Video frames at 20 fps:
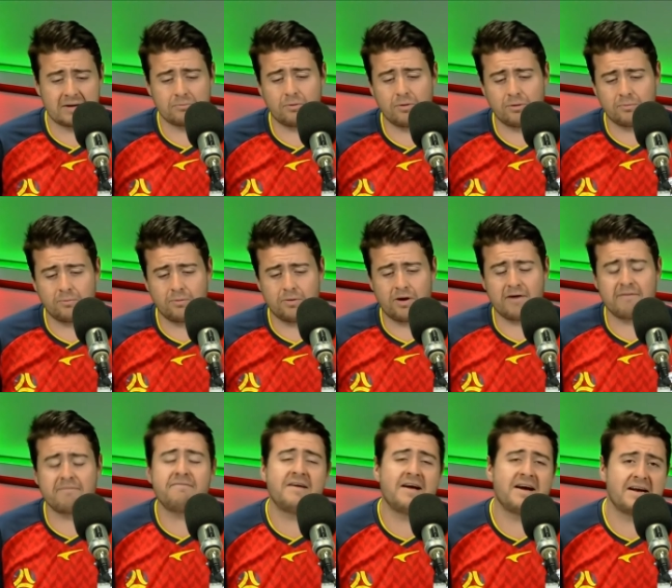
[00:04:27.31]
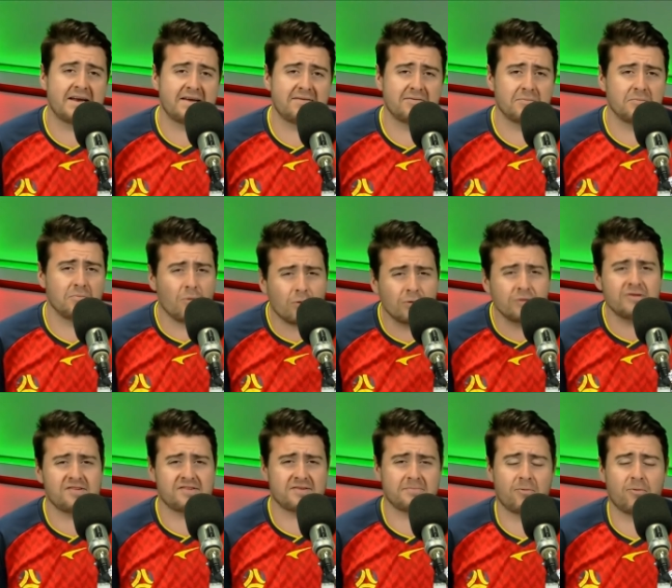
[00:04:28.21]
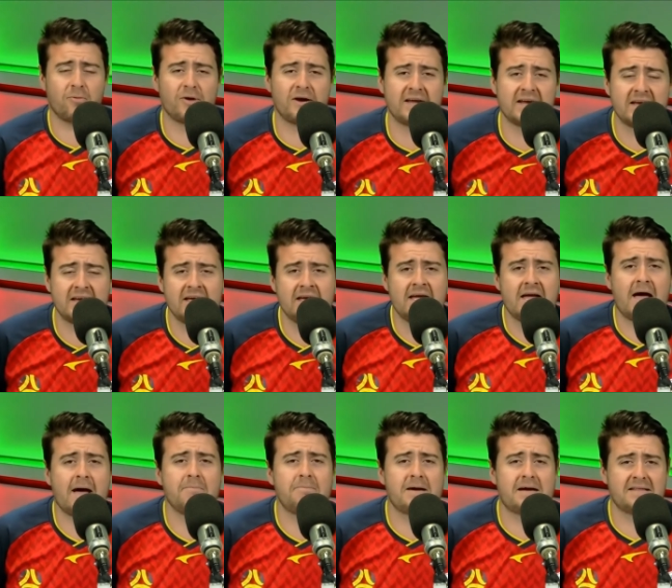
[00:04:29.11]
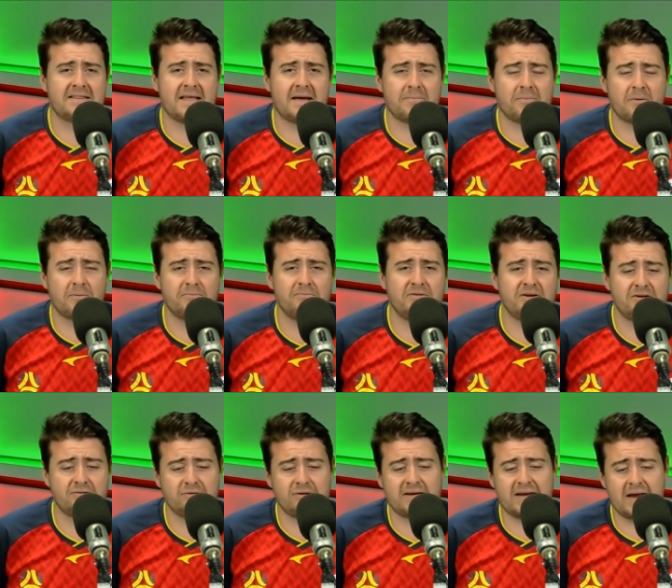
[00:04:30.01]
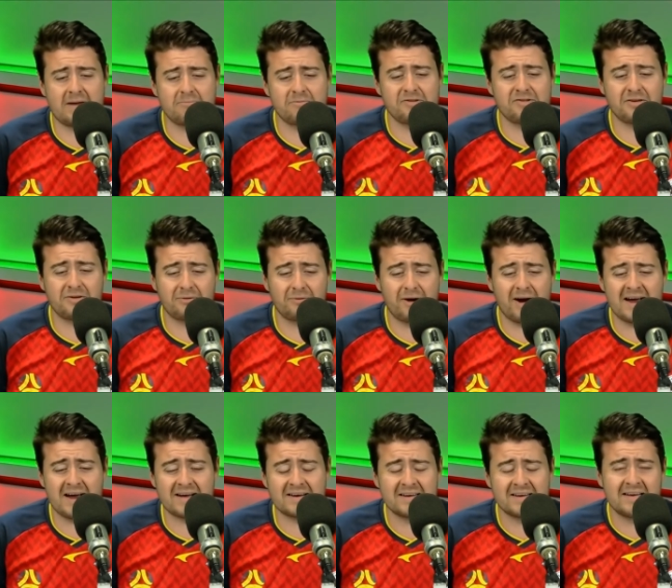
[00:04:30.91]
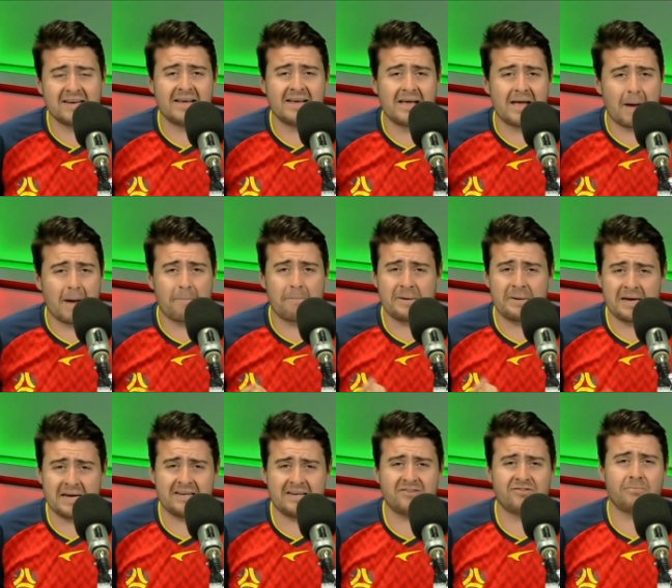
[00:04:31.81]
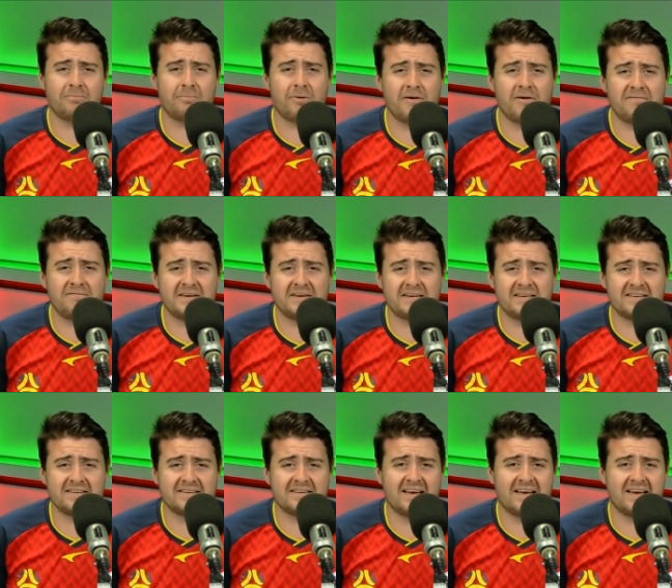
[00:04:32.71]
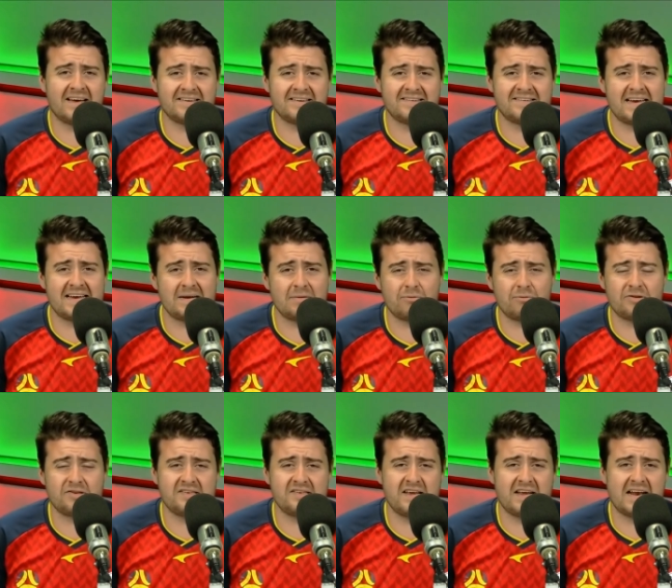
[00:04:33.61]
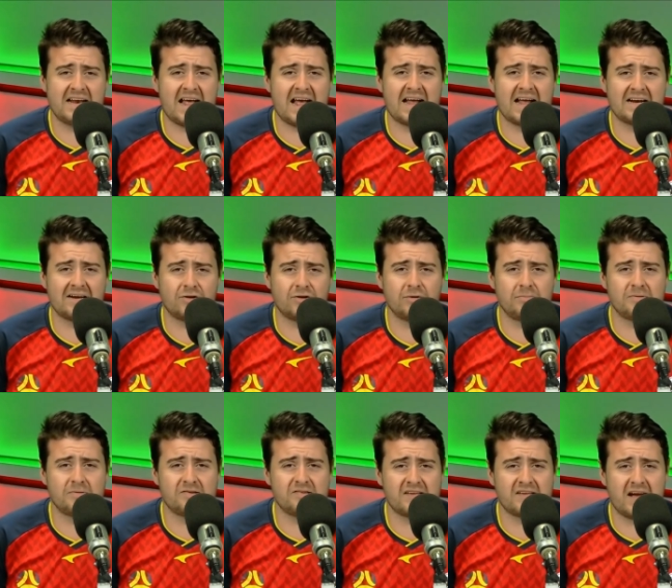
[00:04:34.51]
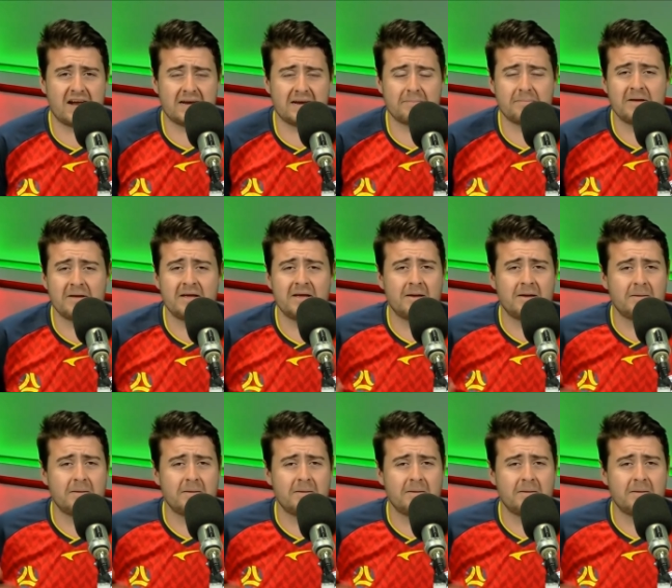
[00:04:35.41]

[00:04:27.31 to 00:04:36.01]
And what what I found even more disappointing about that Melbourne victory game was the crowd. A picture perfect uh, scene was set at Cooper Stadium.